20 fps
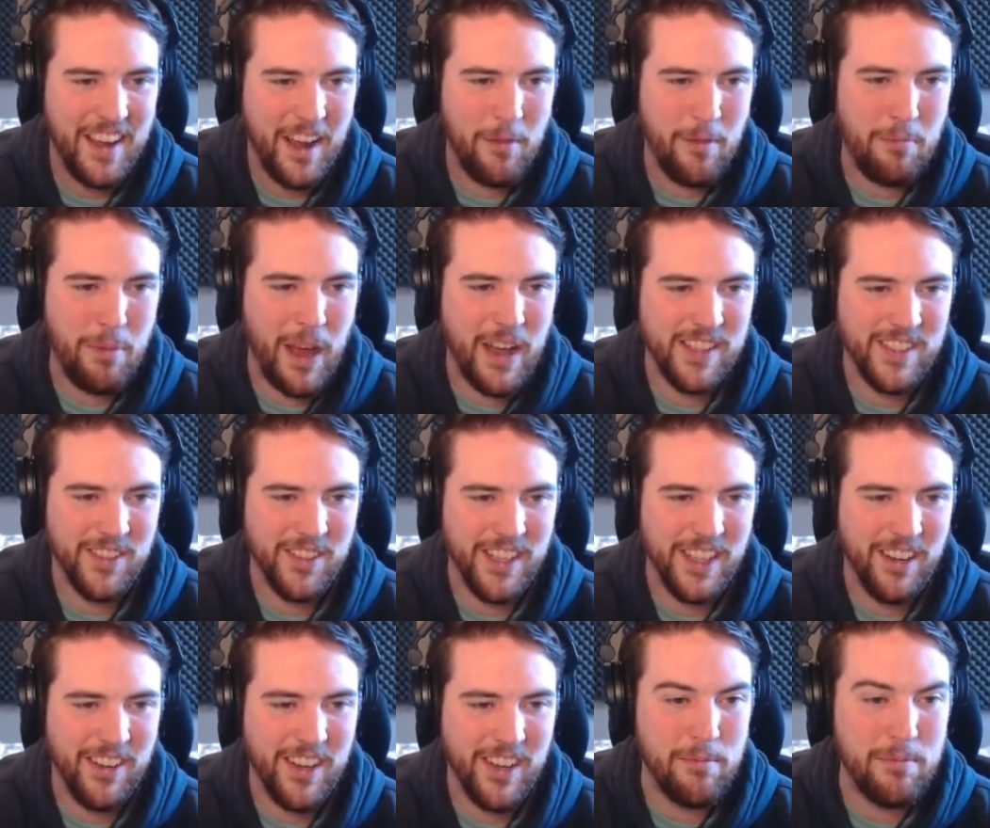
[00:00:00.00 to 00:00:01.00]
a puzzle
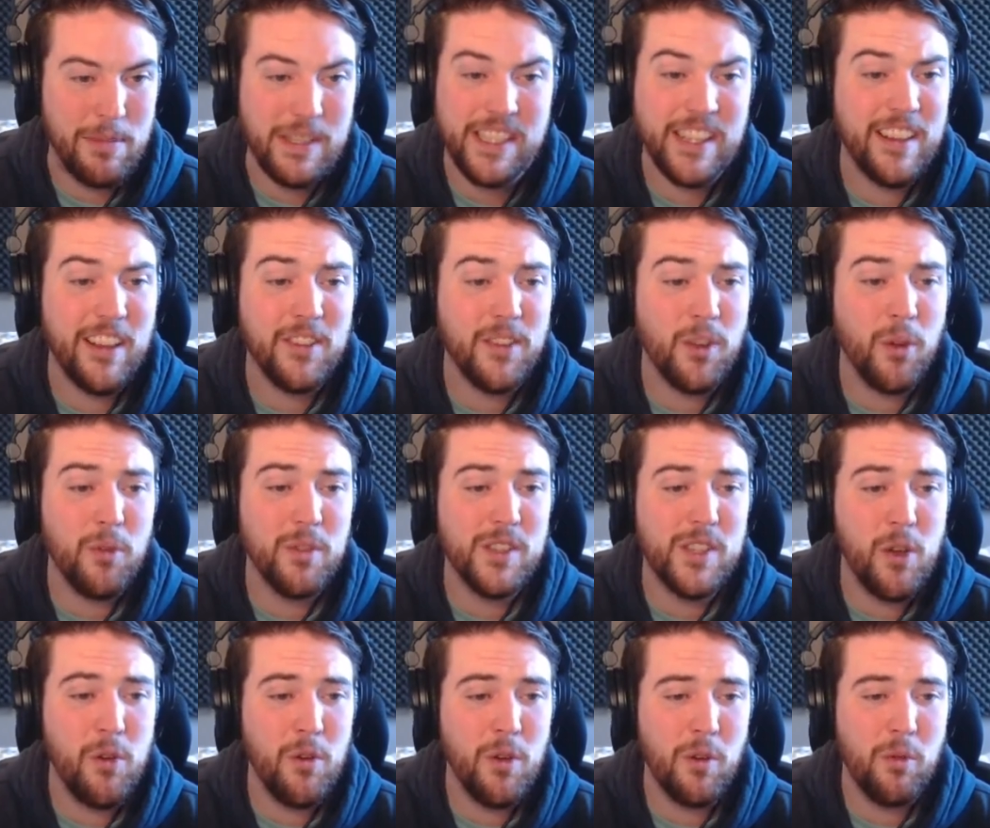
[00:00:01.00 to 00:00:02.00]
here missing. There's no
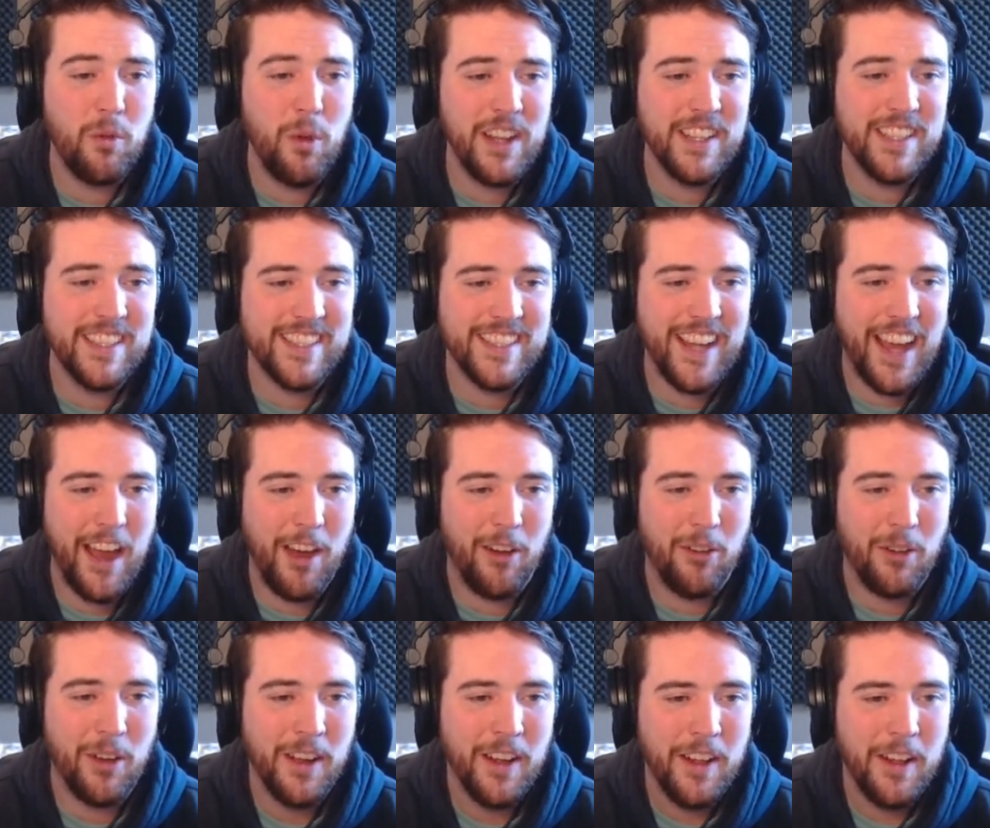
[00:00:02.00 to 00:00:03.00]
two at once now.